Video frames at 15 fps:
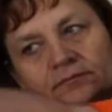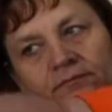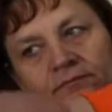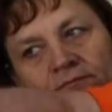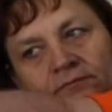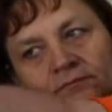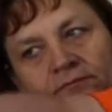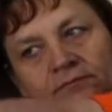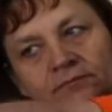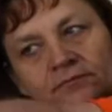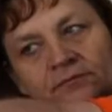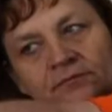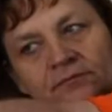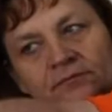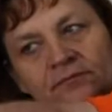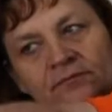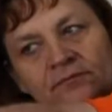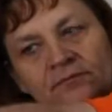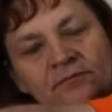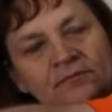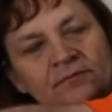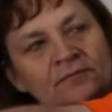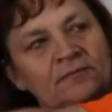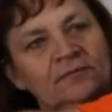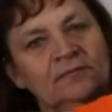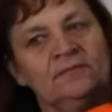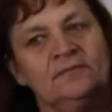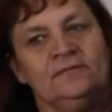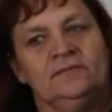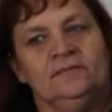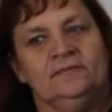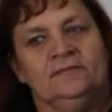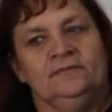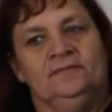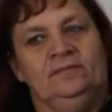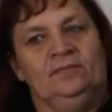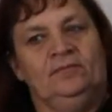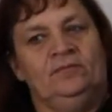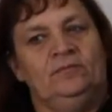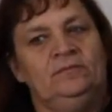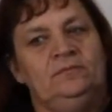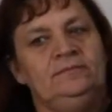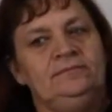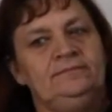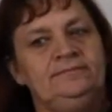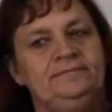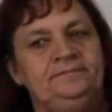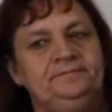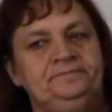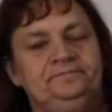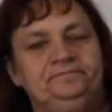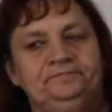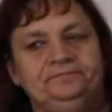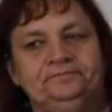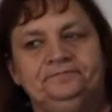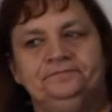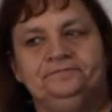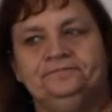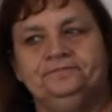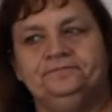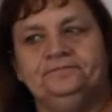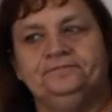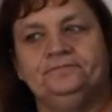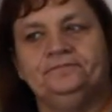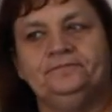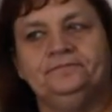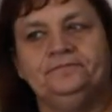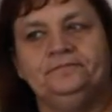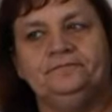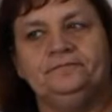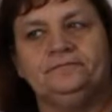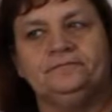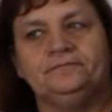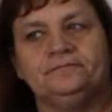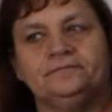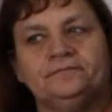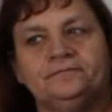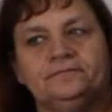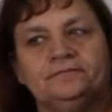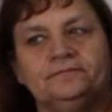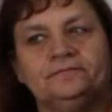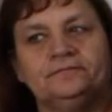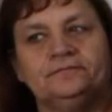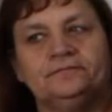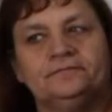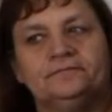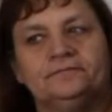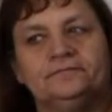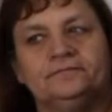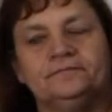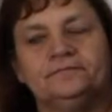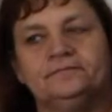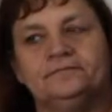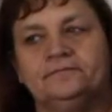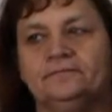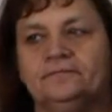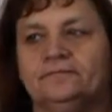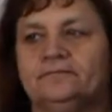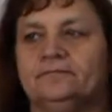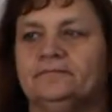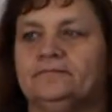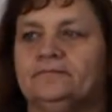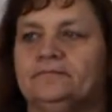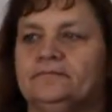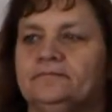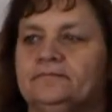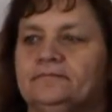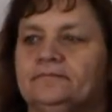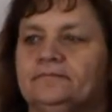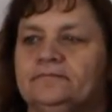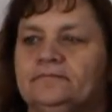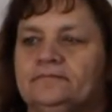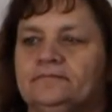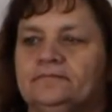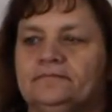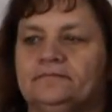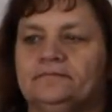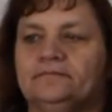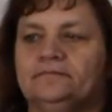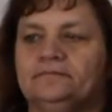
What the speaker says: (silent)